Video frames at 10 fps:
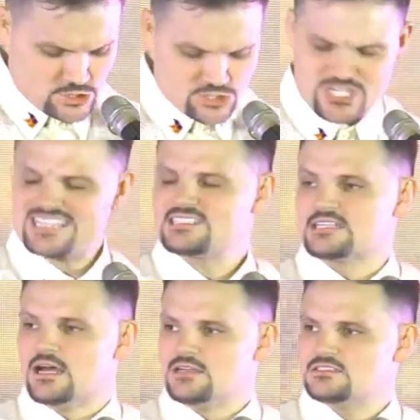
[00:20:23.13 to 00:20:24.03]

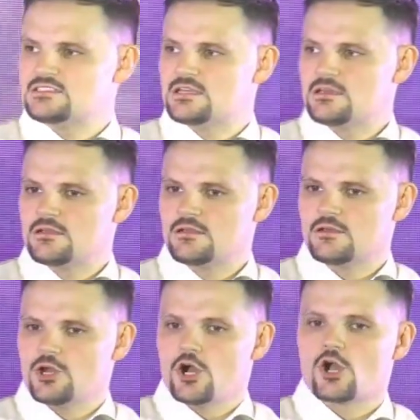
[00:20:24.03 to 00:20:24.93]
Jesus
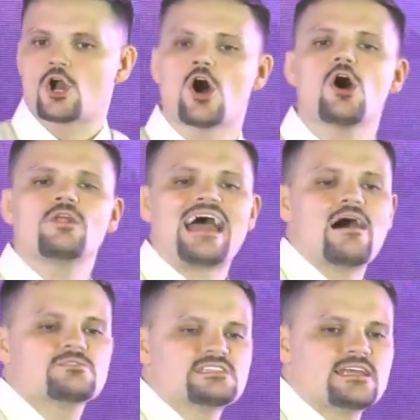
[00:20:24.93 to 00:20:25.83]
called
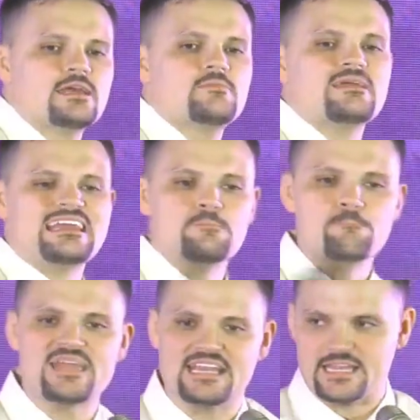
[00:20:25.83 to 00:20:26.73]
out to him
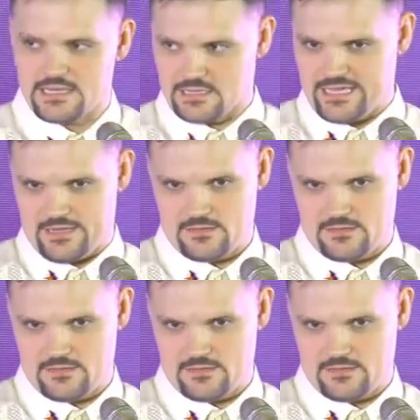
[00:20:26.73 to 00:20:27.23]
immediately.